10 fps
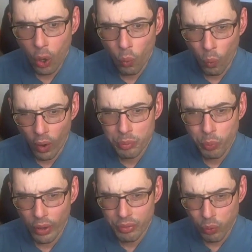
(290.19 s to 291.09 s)

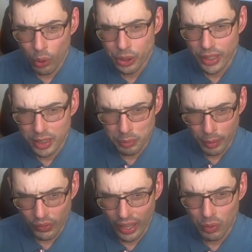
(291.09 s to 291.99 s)
1.46
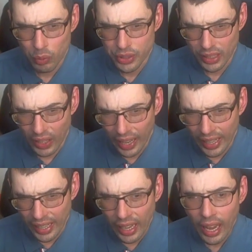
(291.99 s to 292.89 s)
billion was
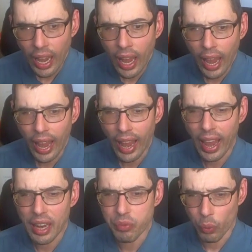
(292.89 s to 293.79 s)
declining,
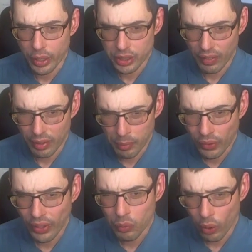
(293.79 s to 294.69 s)
and 47
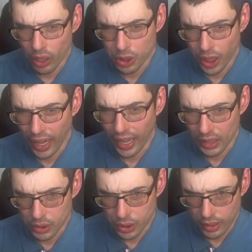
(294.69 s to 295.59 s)
million were
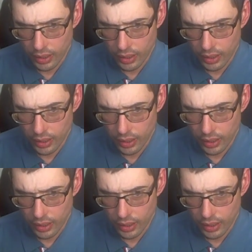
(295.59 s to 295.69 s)
unchanged.